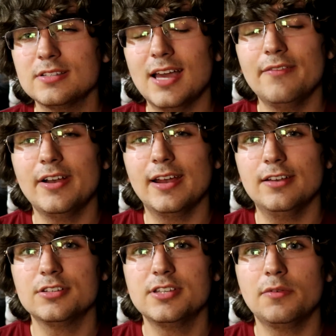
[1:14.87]
not very
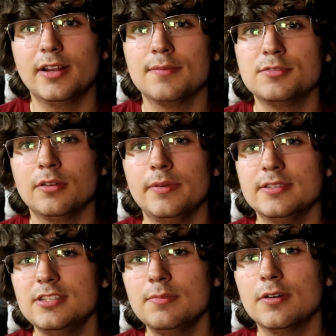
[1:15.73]
interesting when it comes to a
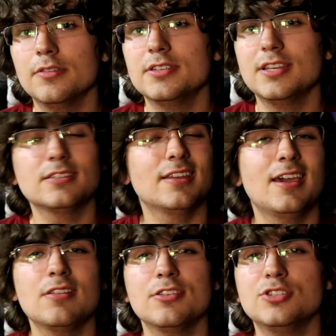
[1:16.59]
PC build, this thing's going
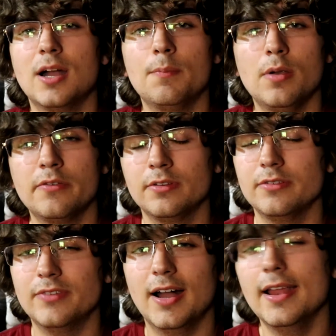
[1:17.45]
to handle the job perfectly
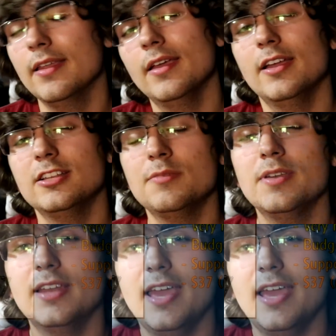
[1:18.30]
fine. It's going to be an